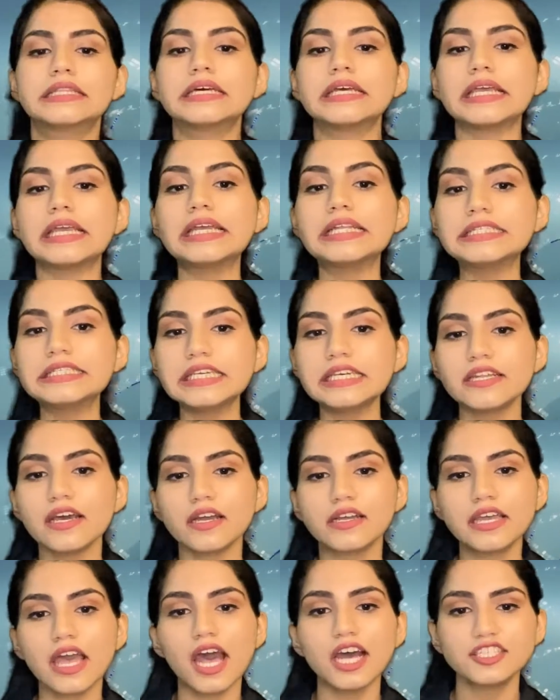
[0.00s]
The Indian
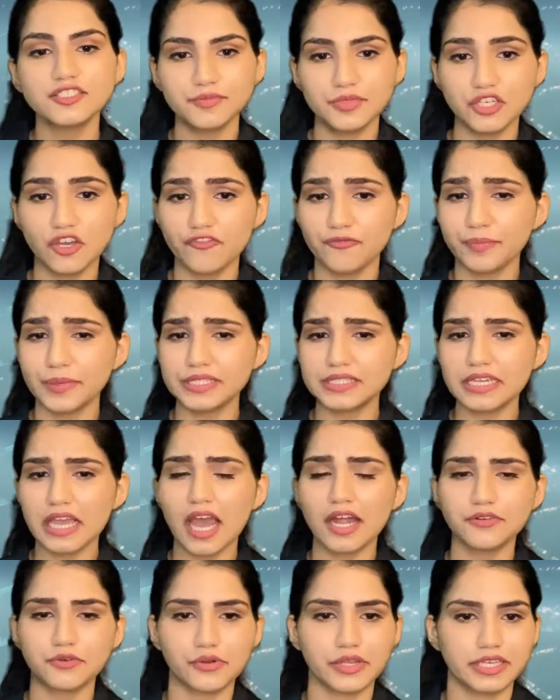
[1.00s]
Academy of
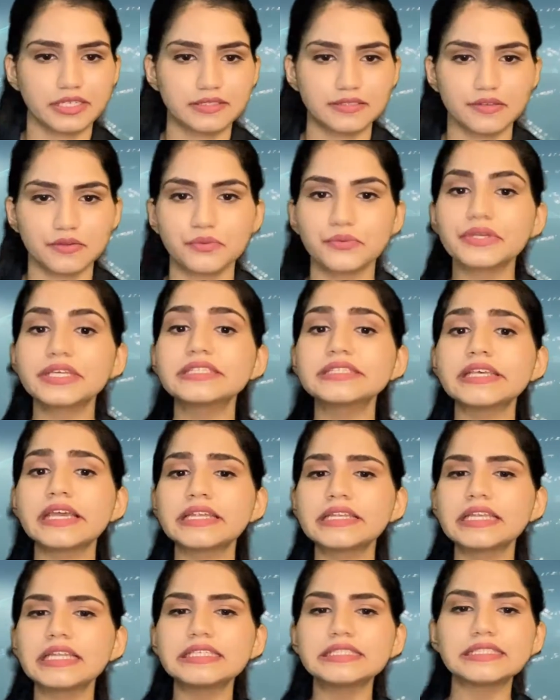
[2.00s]
Pediatrics
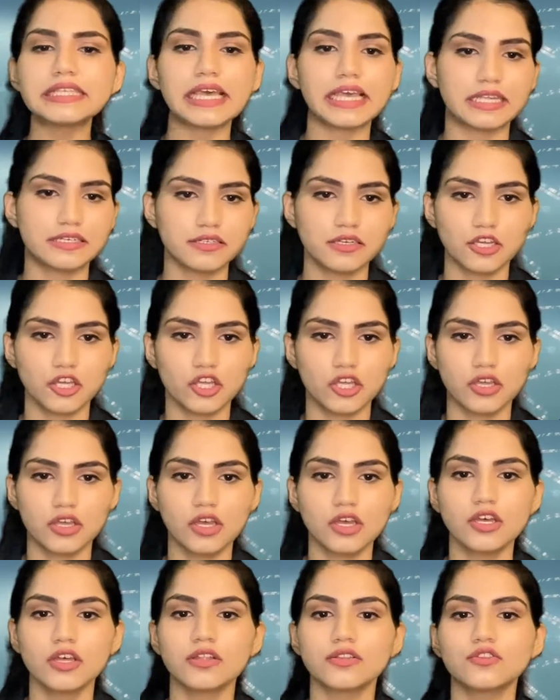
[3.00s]
recently said,
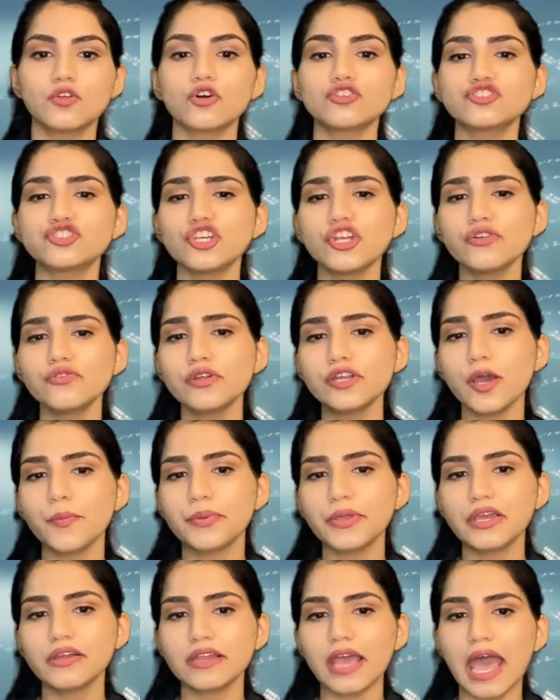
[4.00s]
though children
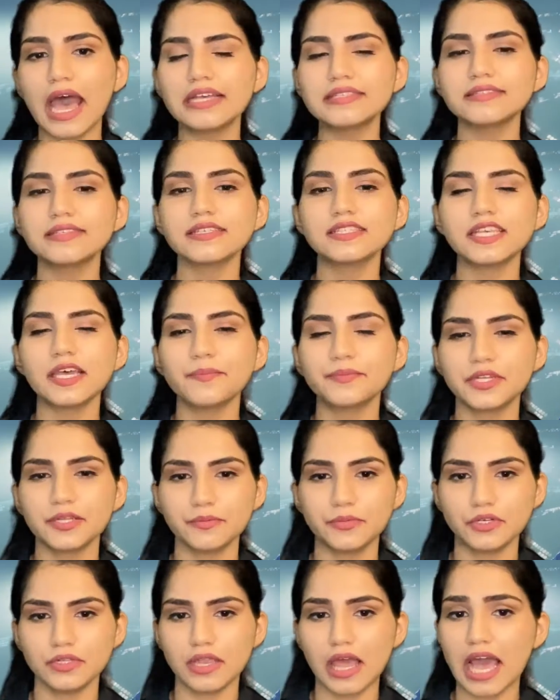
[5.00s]
appear as
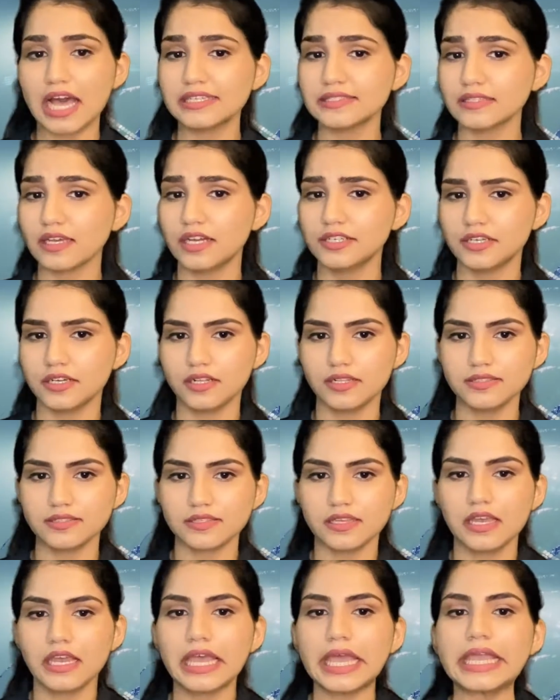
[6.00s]
susceptible as
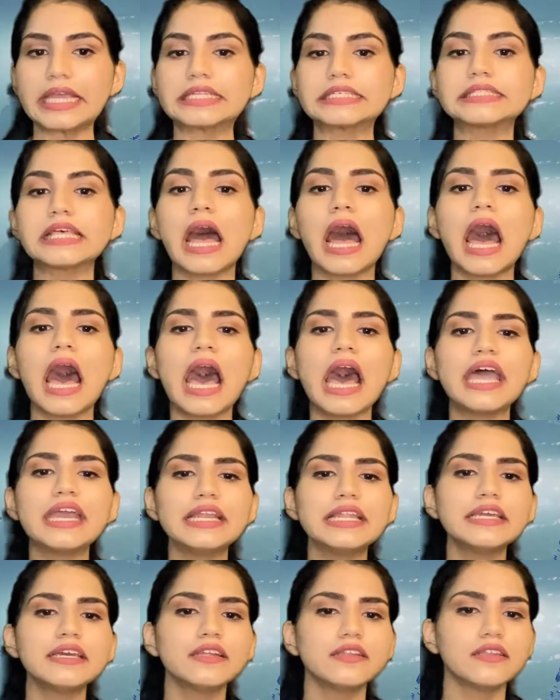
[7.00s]
adults, it is
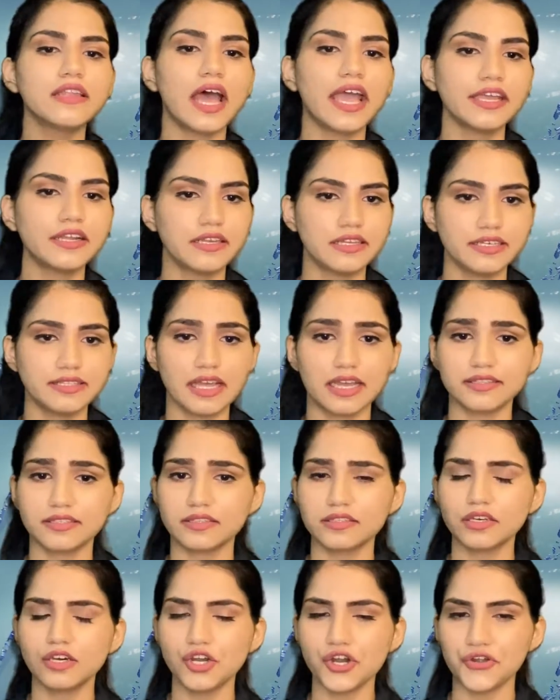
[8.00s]
highly unlikely that
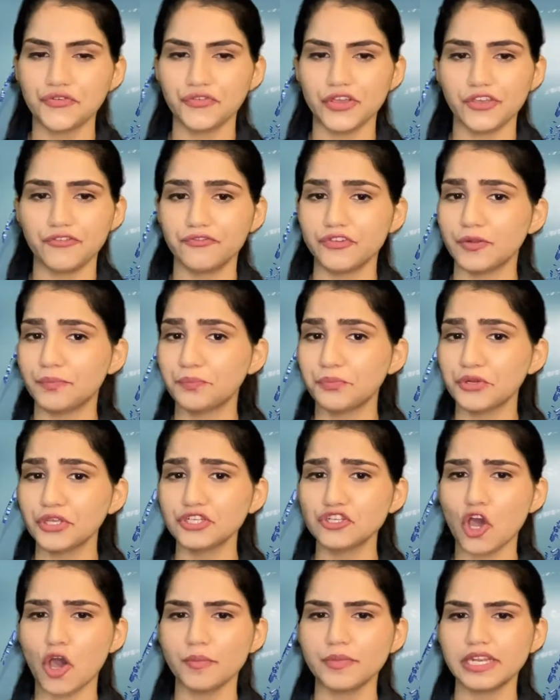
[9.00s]
the third wave will
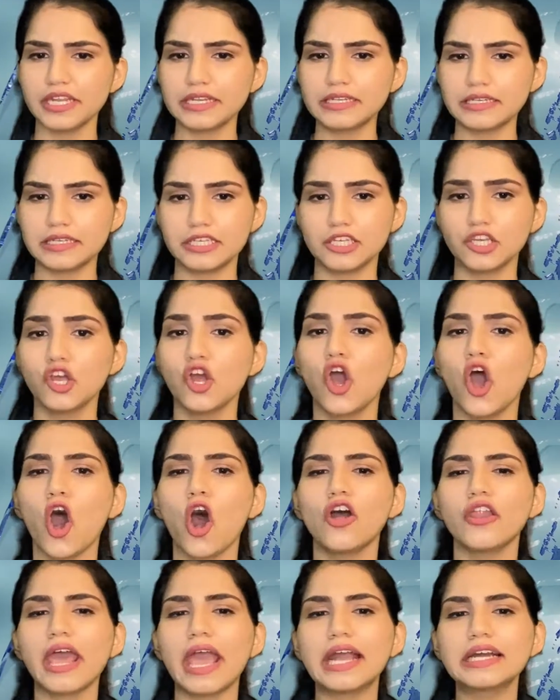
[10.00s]
predominantly
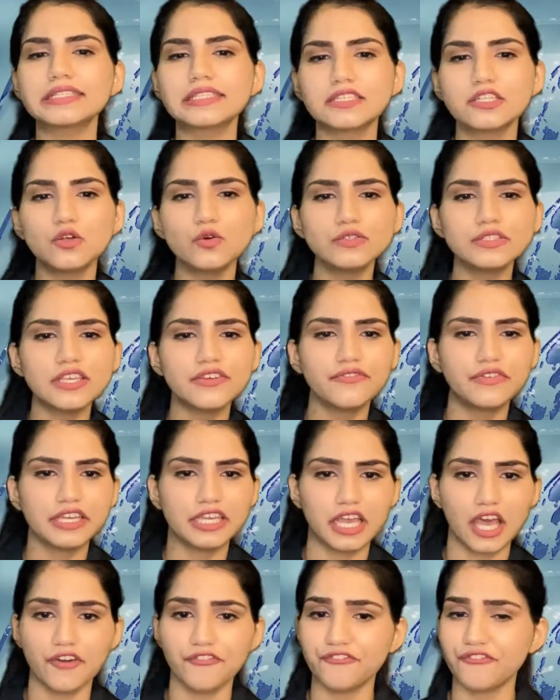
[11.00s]
or
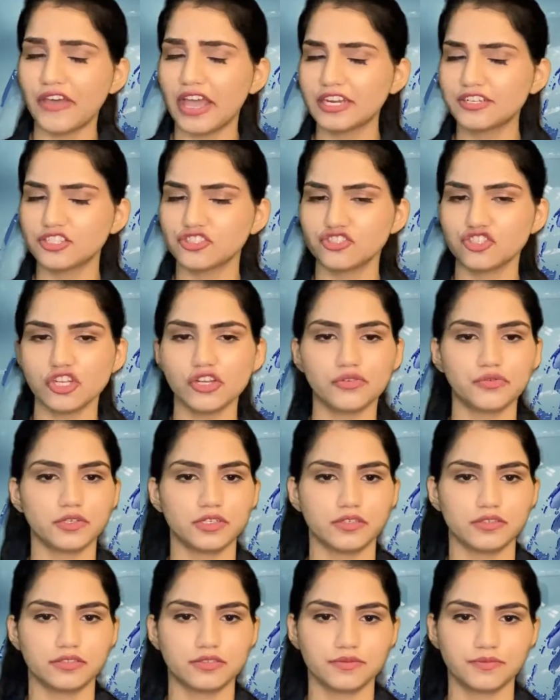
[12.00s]
exclusively affect
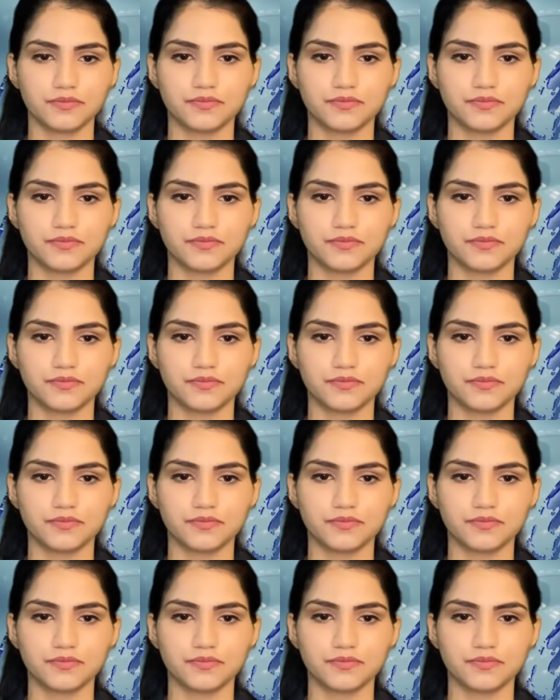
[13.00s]
children.